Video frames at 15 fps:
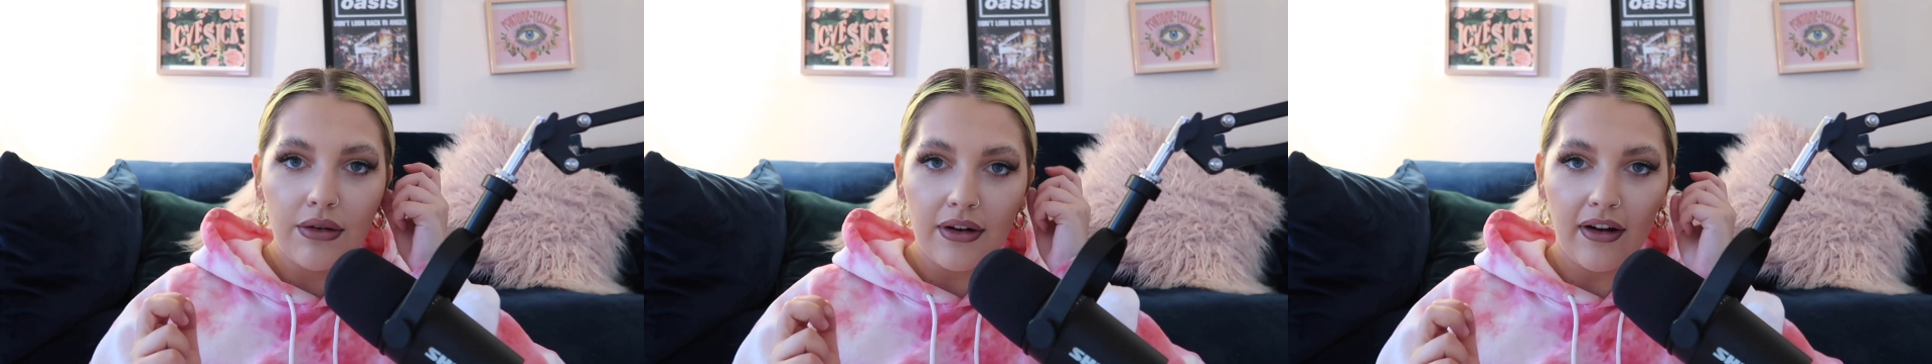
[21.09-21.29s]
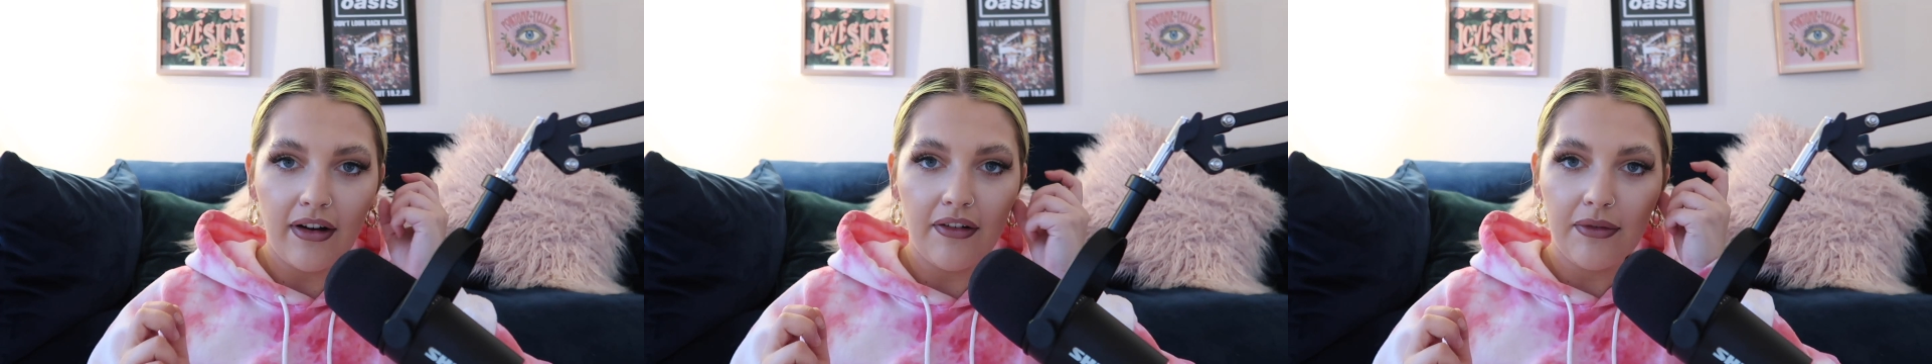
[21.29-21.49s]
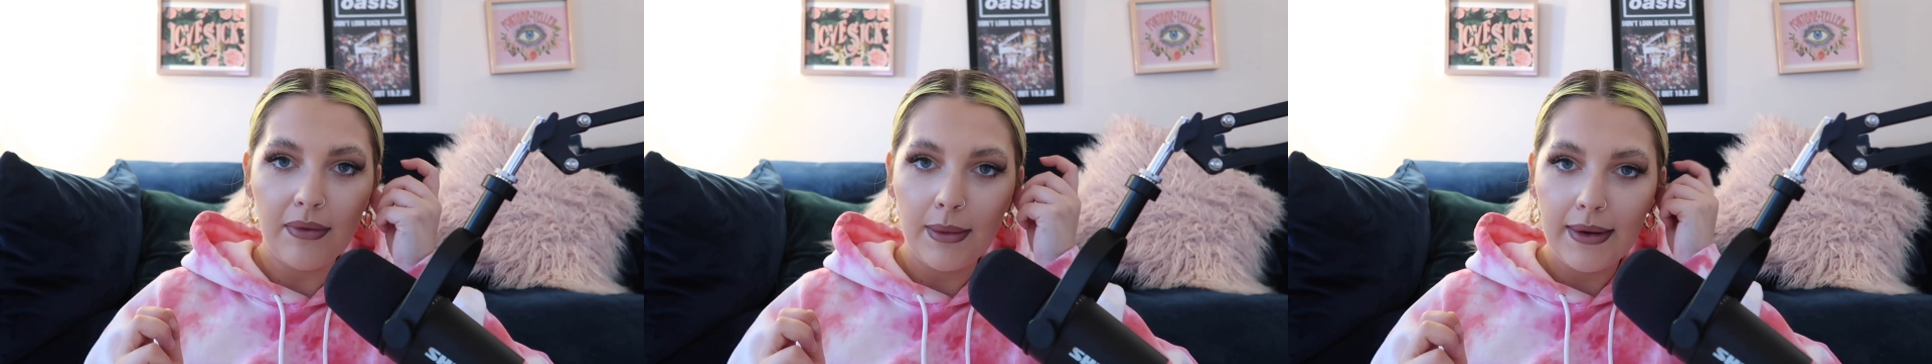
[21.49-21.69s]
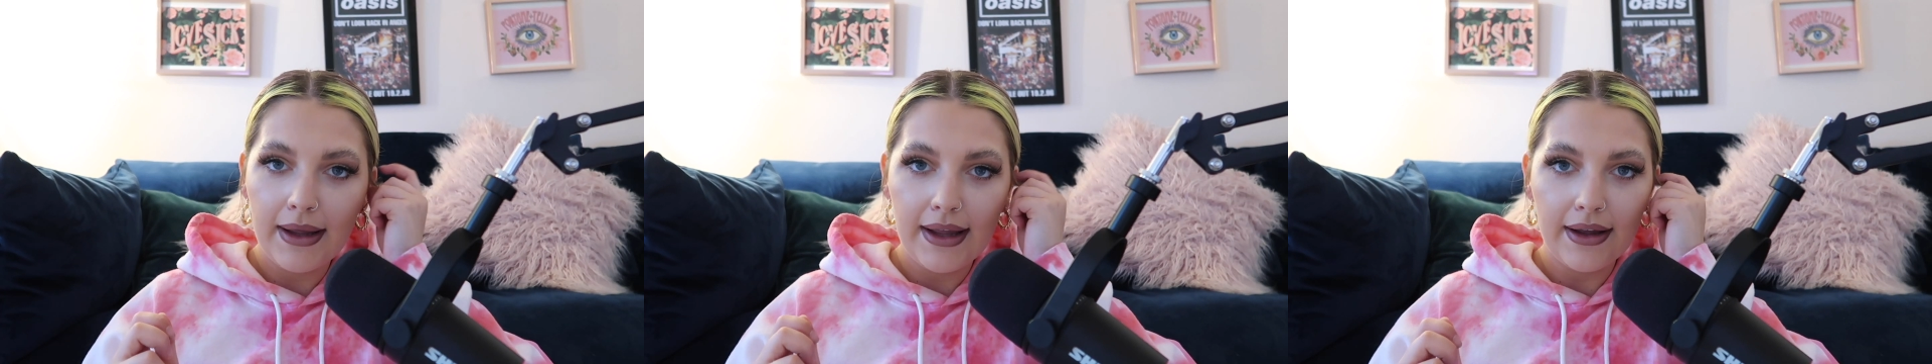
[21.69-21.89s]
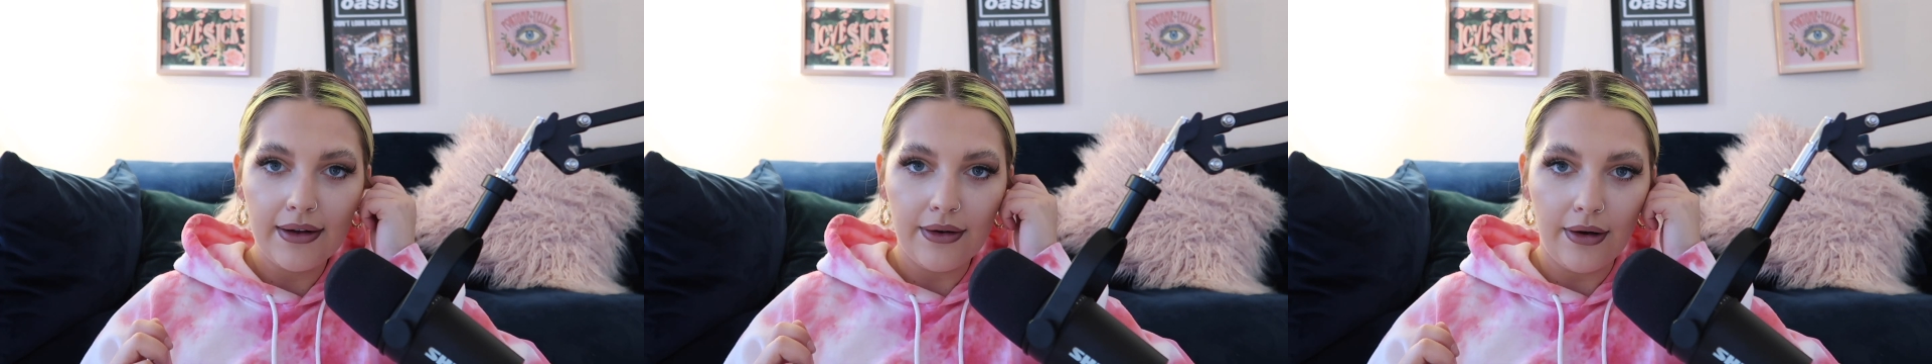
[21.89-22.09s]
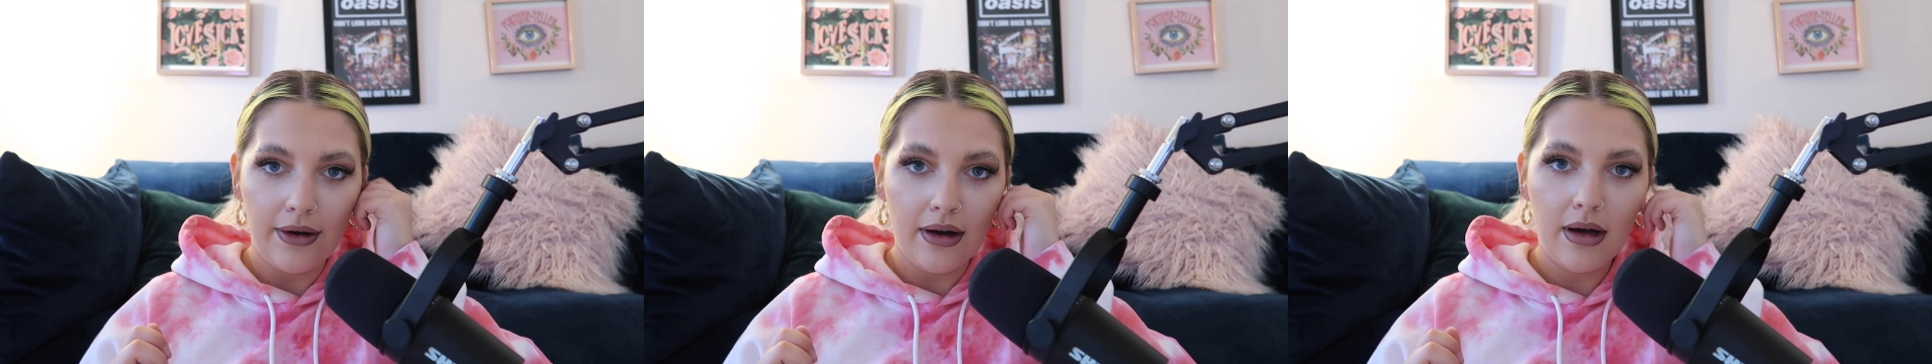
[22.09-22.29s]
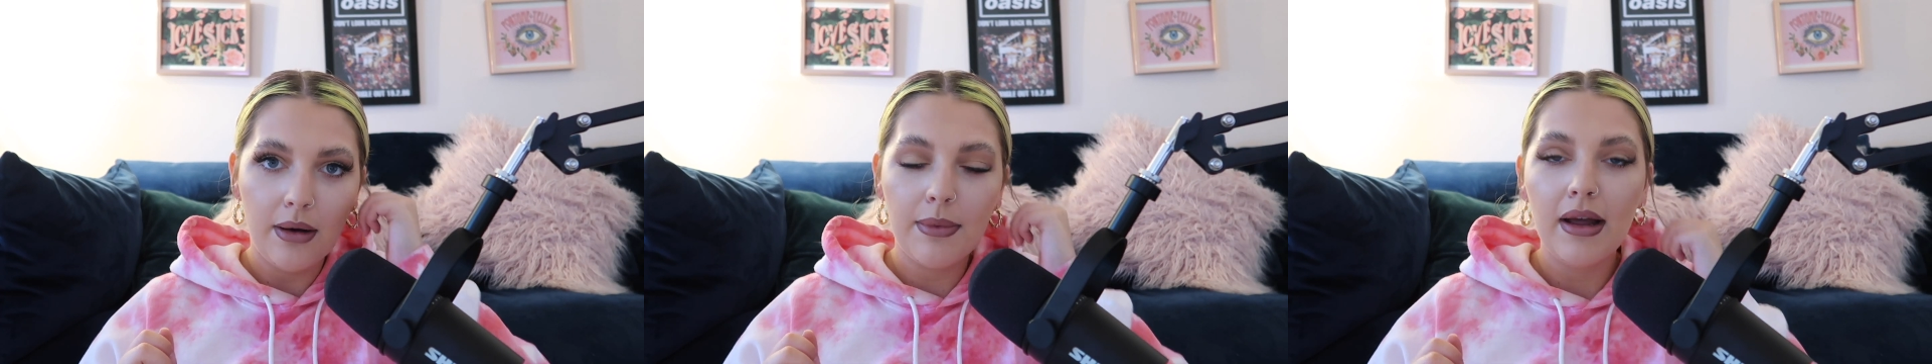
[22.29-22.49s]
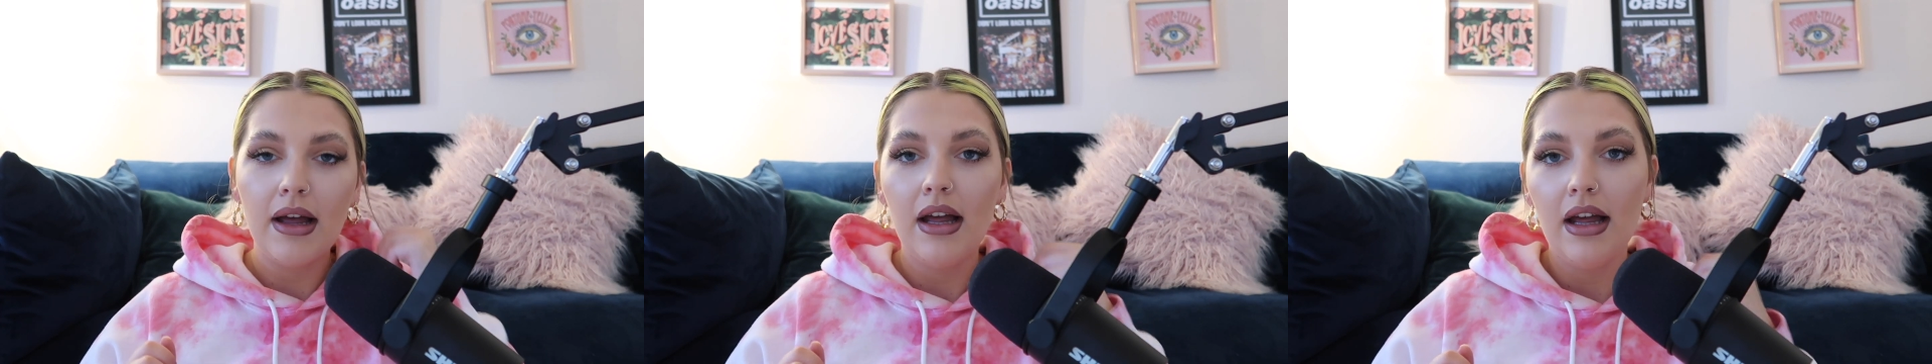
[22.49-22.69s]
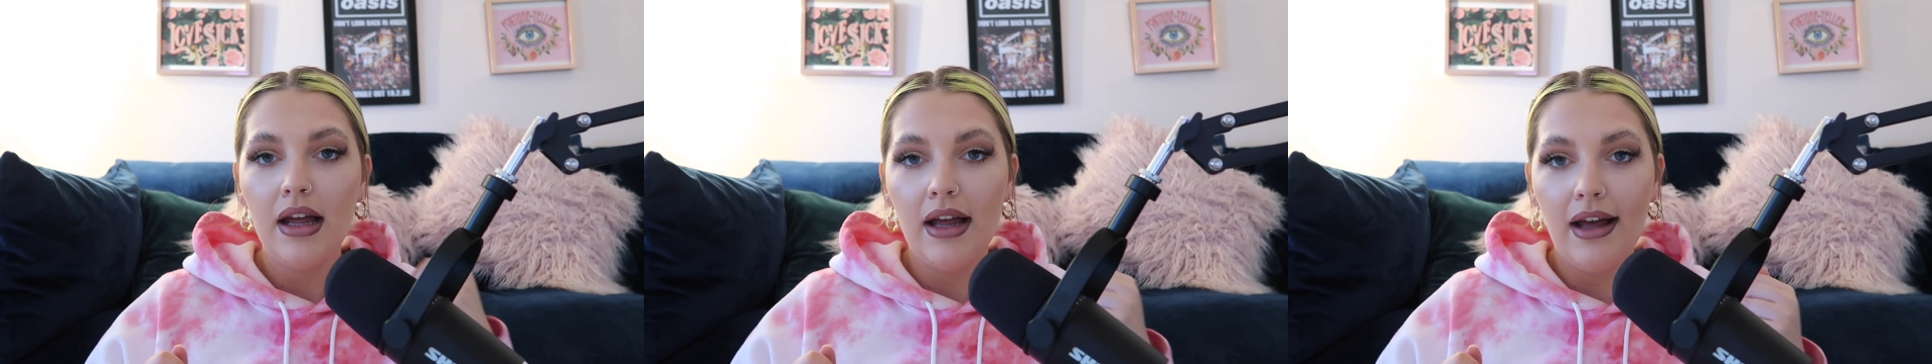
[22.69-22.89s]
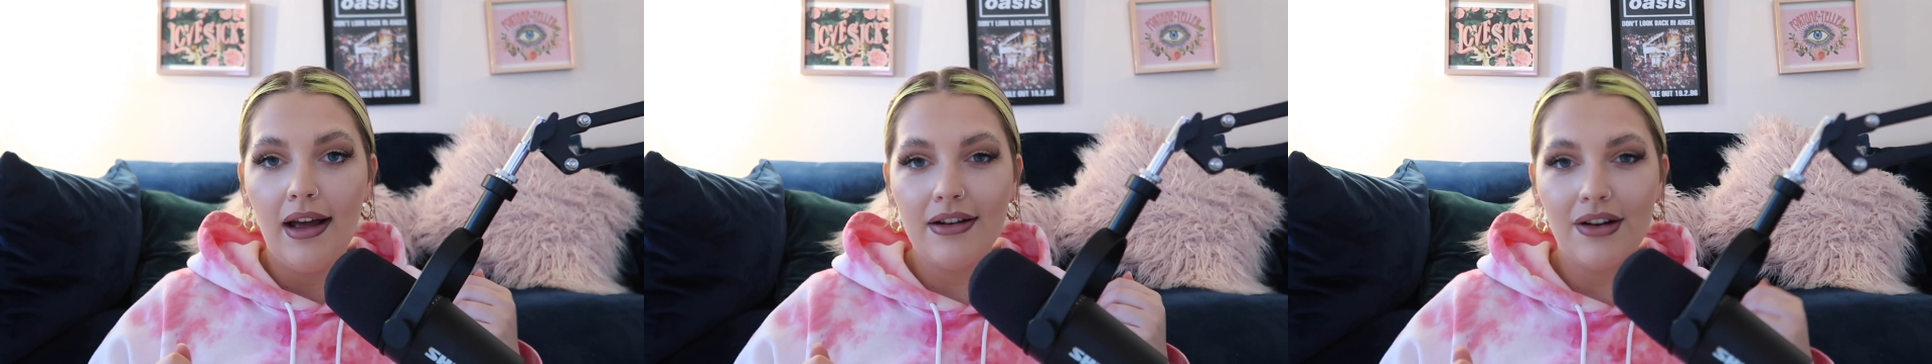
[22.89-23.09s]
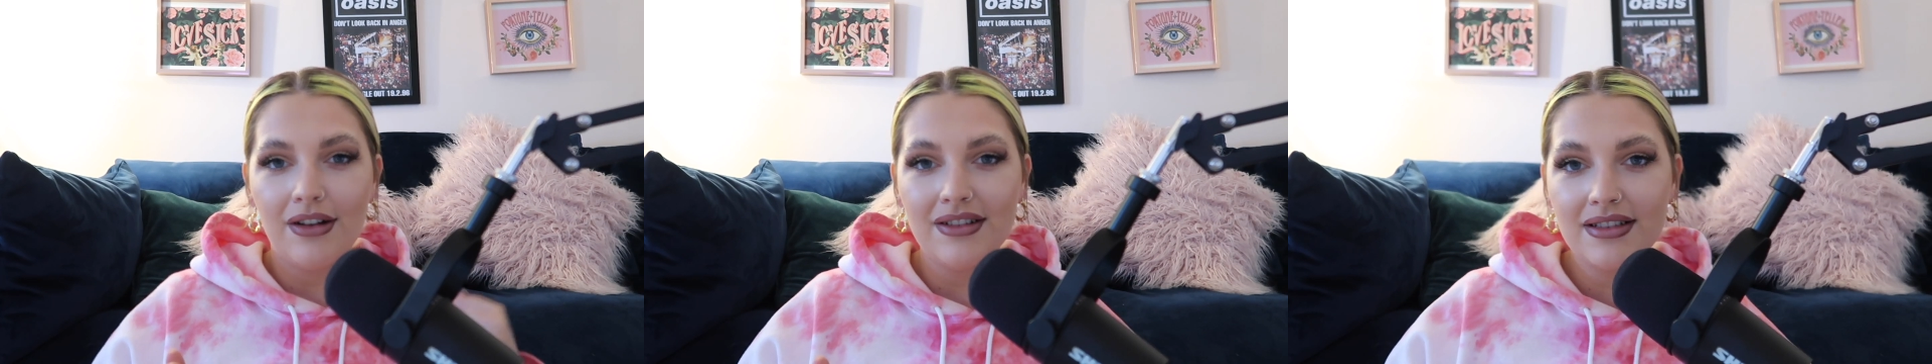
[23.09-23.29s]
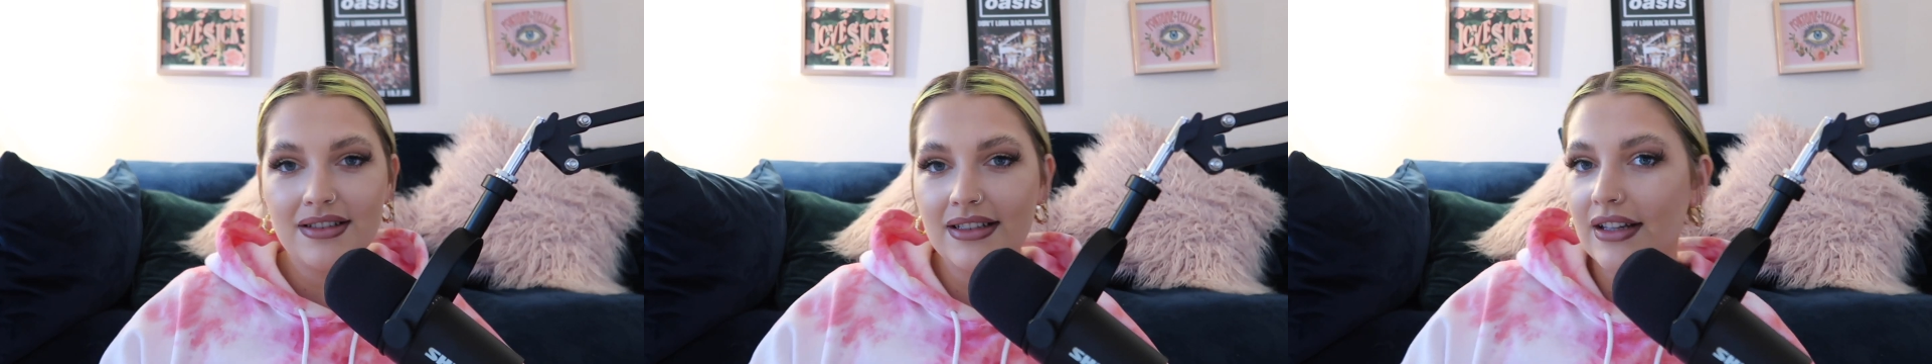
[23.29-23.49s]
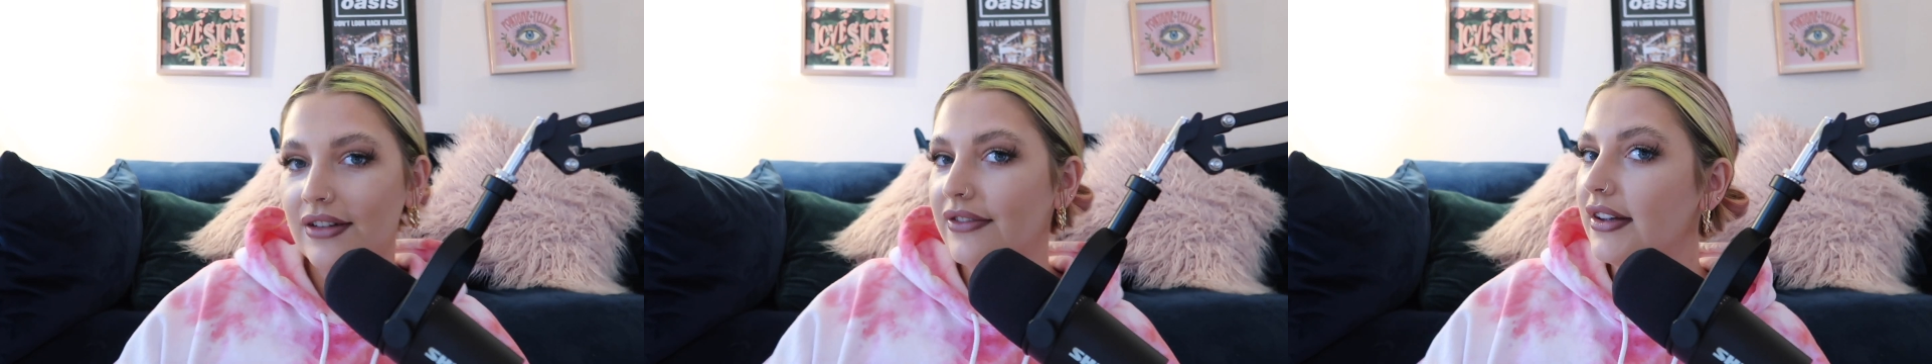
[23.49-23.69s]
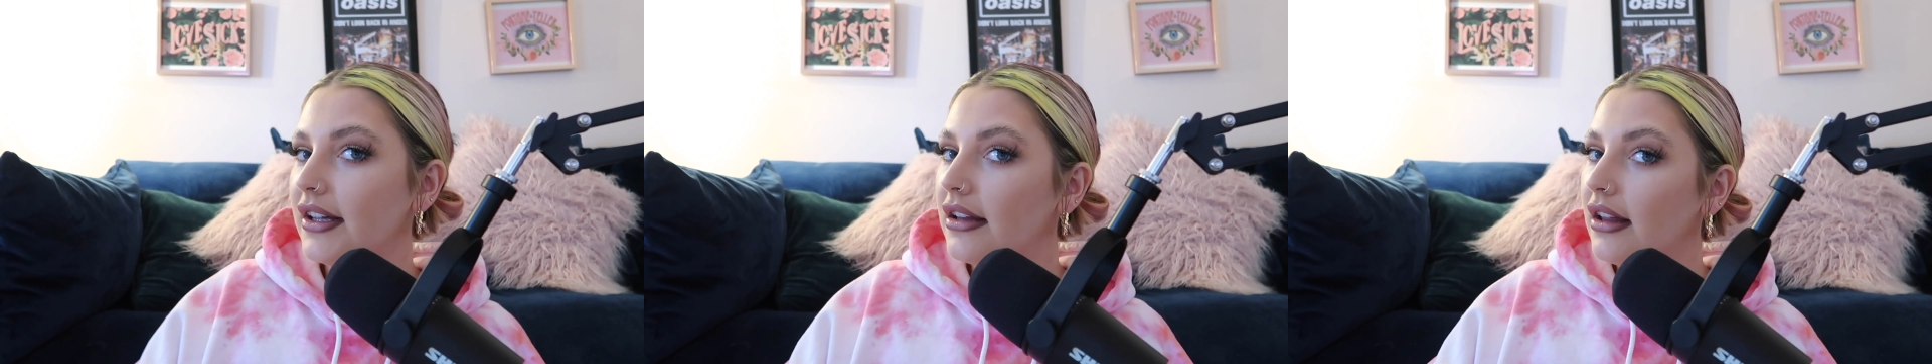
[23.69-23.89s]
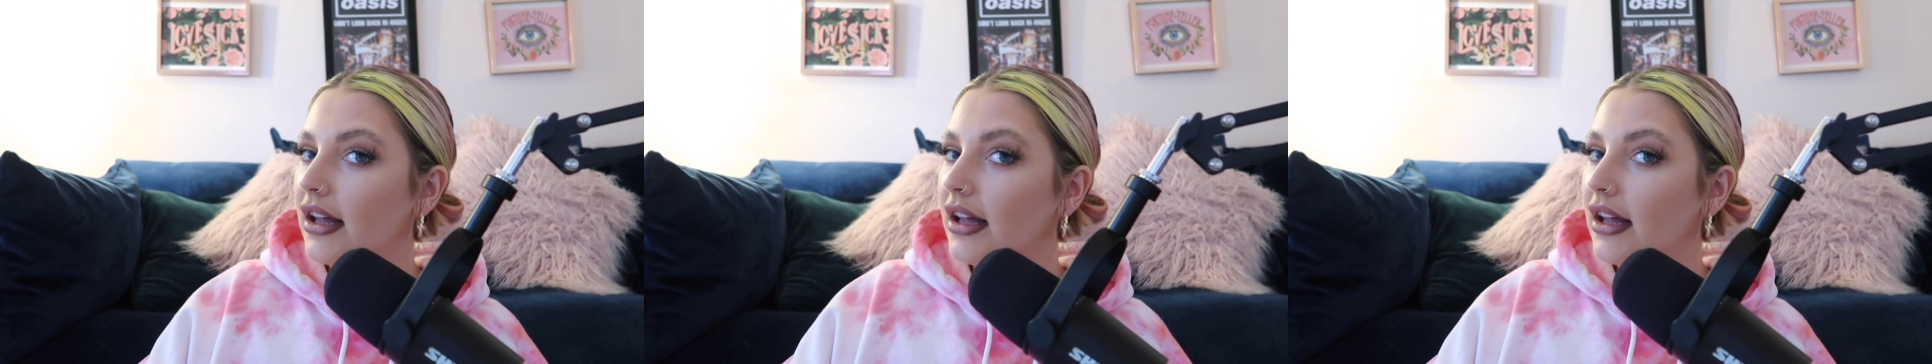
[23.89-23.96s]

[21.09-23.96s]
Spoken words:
of my makeup, and honestly I feel